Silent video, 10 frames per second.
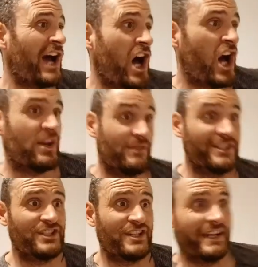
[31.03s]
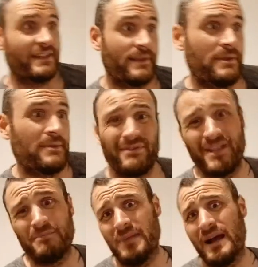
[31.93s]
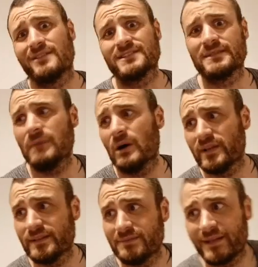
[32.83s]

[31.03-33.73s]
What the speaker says: Irish thing that people feel embarrassed about it?